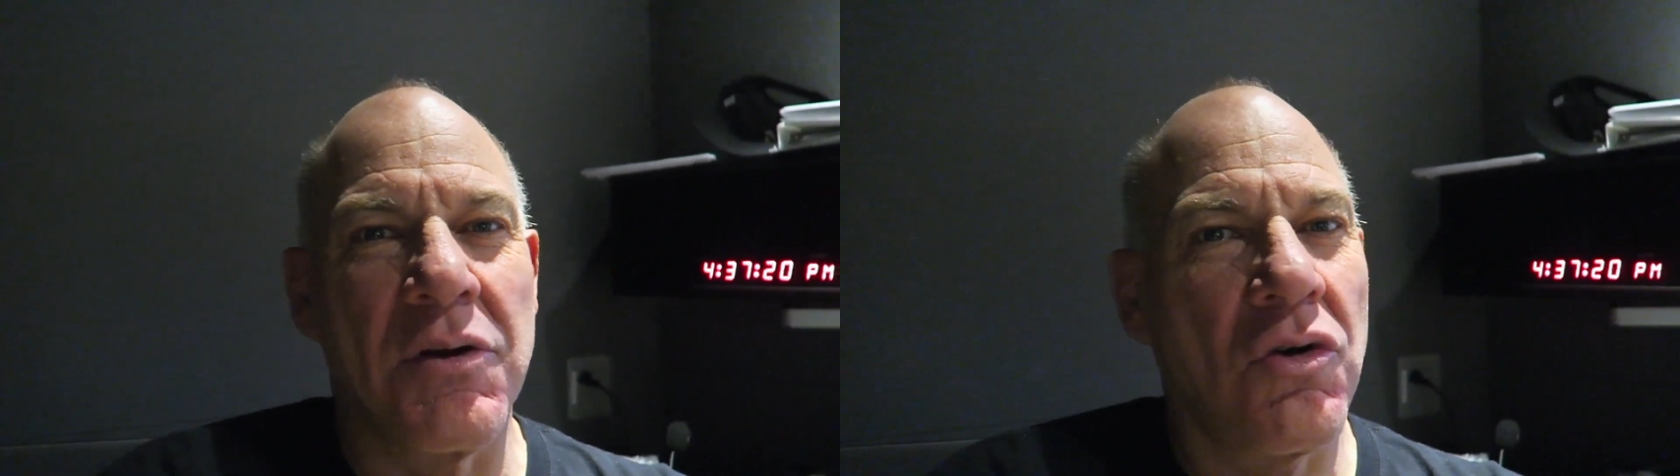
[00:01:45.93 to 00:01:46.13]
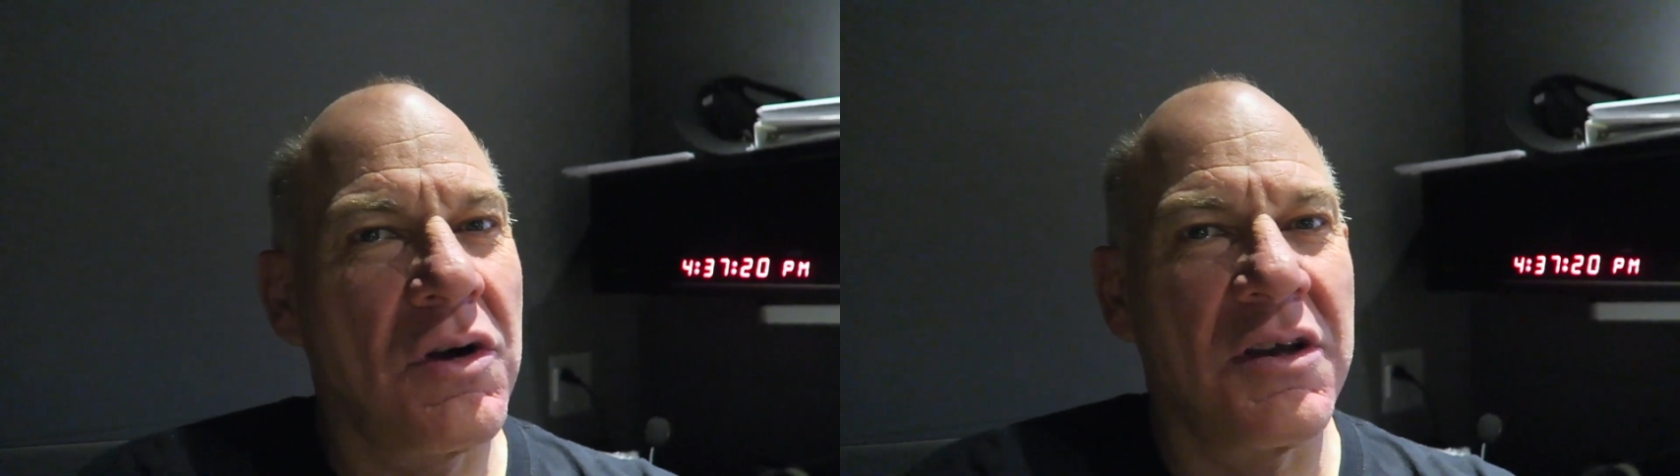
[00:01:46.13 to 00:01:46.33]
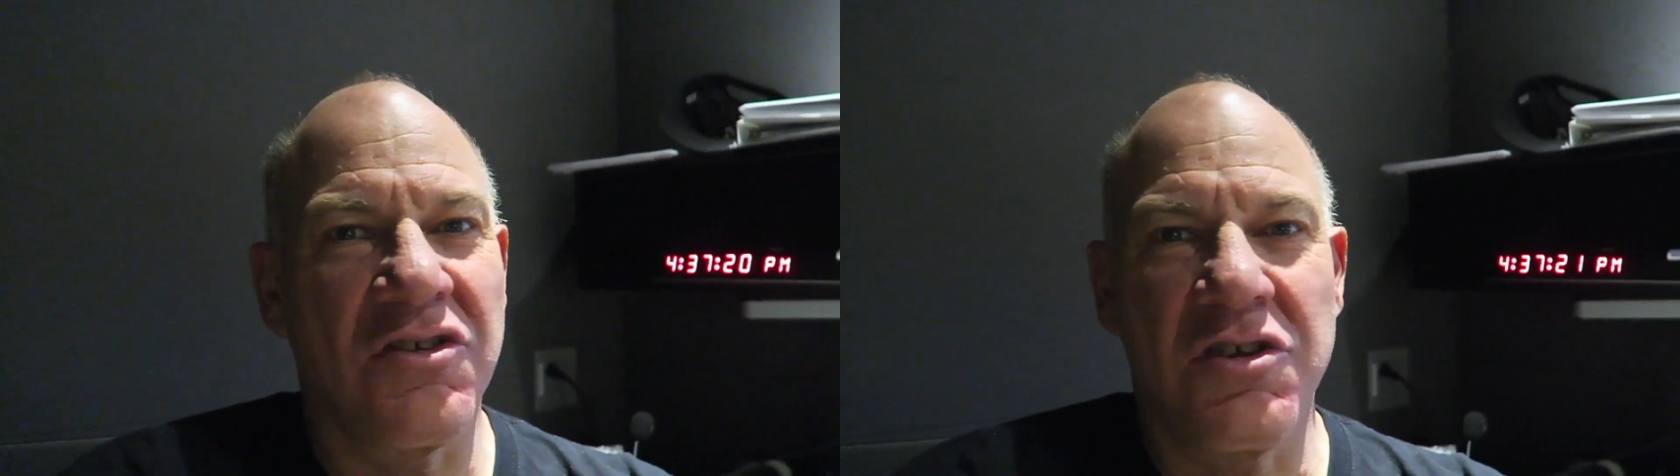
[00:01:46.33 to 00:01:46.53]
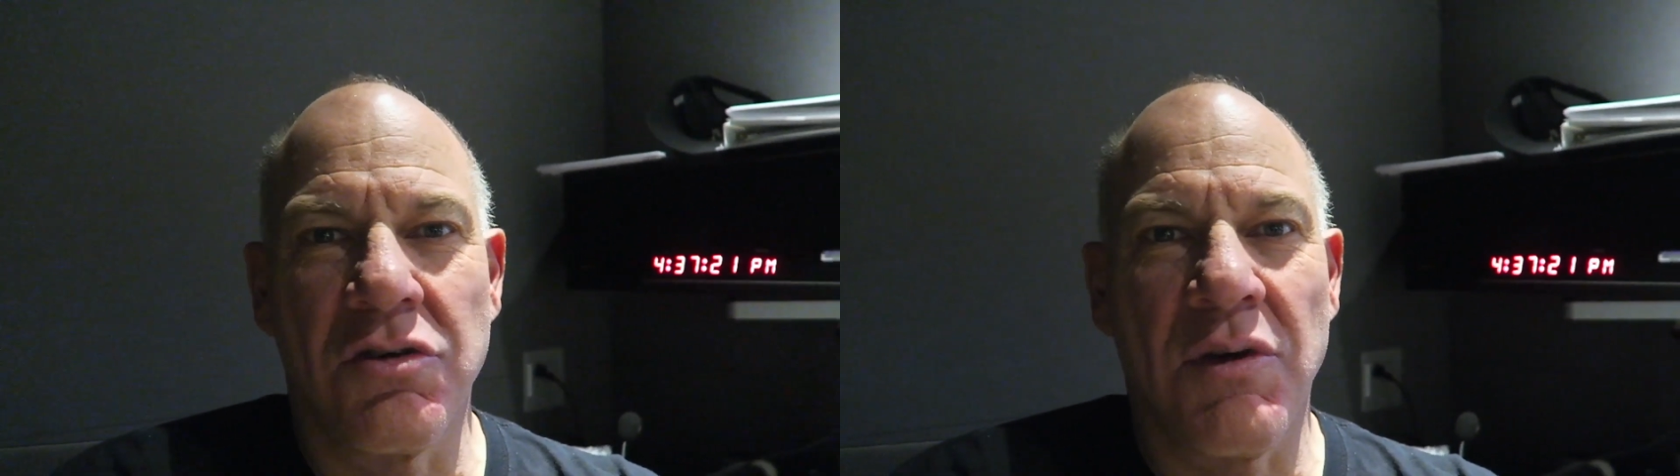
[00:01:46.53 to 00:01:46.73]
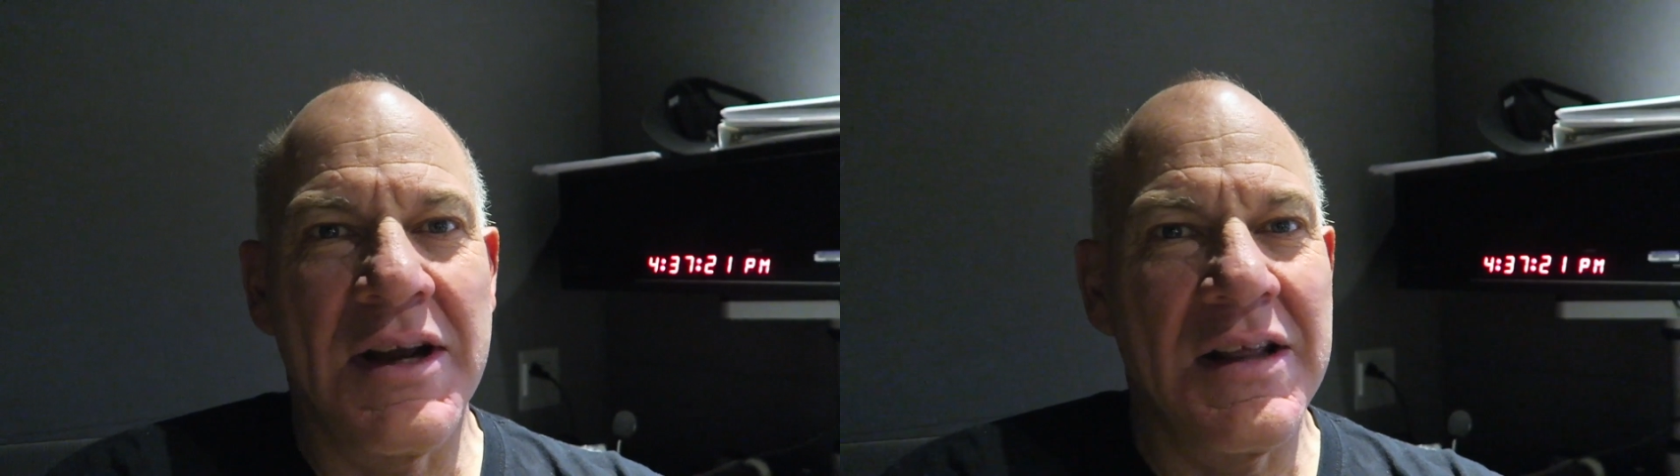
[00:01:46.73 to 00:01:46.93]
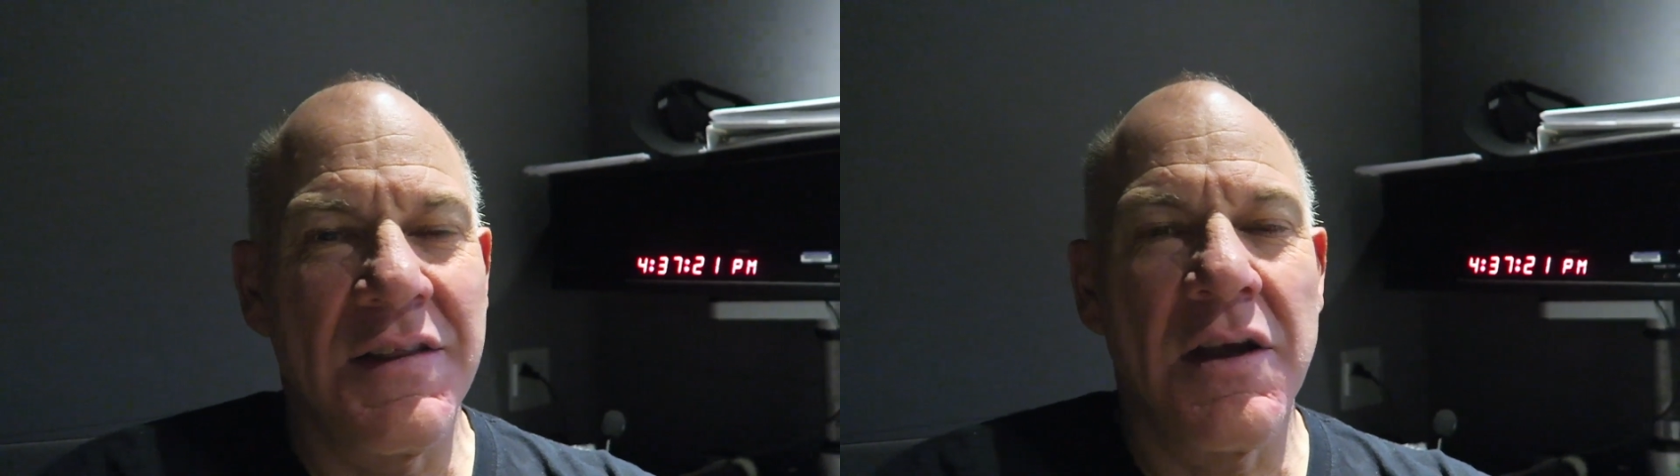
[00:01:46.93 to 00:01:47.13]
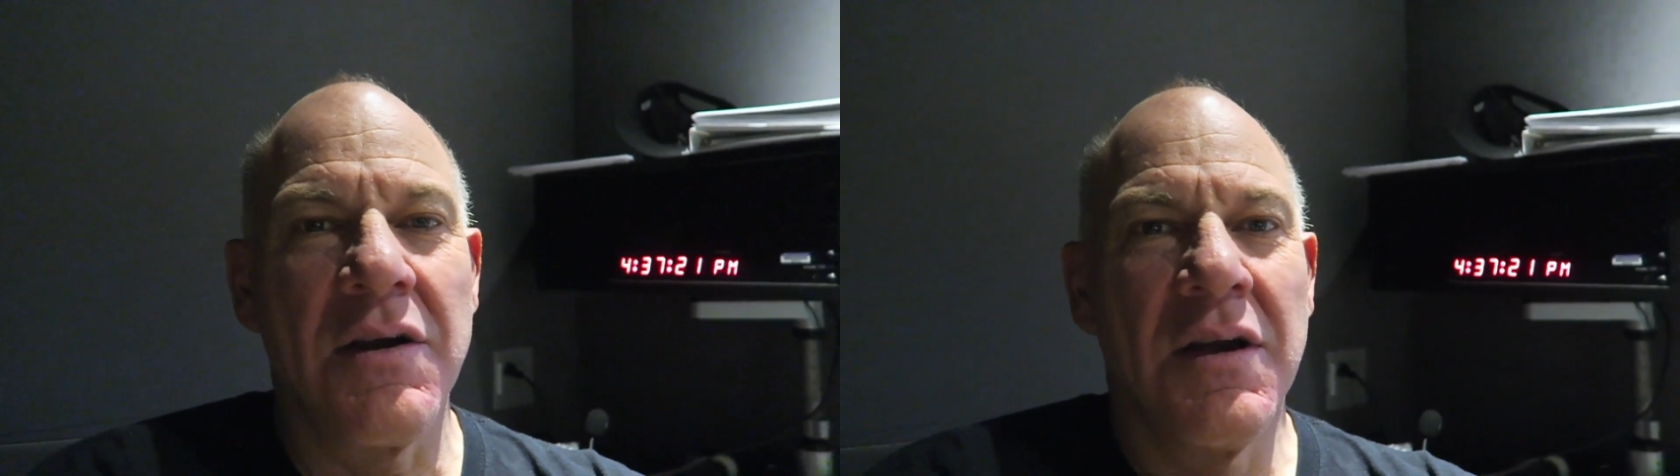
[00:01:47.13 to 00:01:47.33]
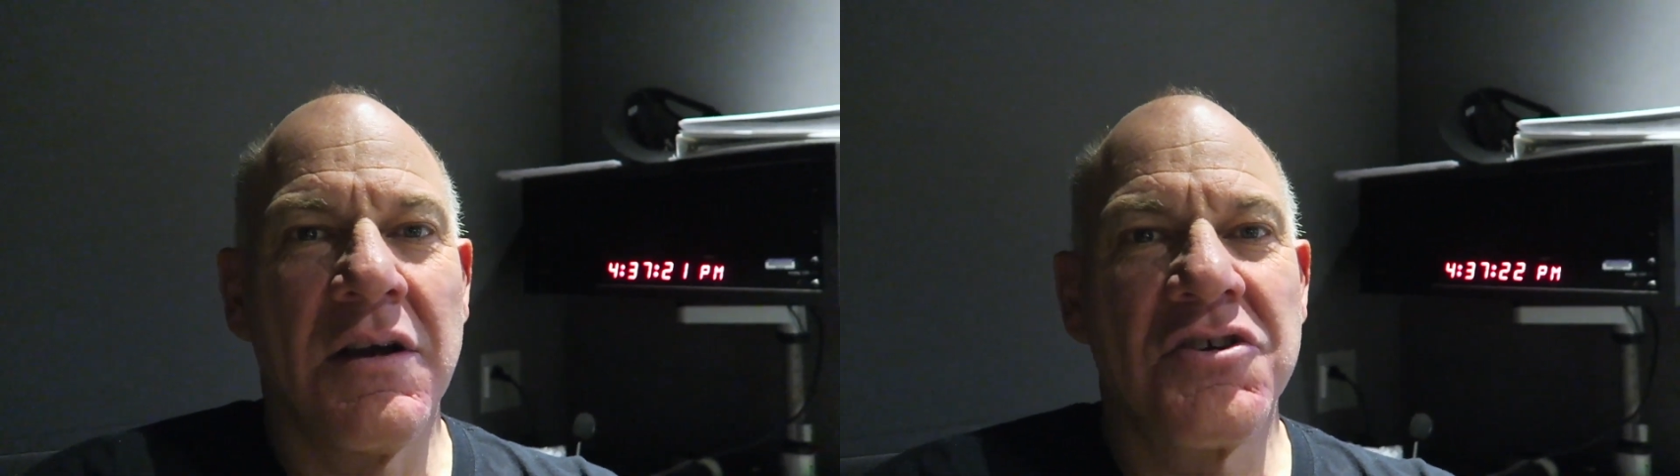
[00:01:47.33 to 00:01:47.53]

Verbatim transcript: but Orica is still right in there.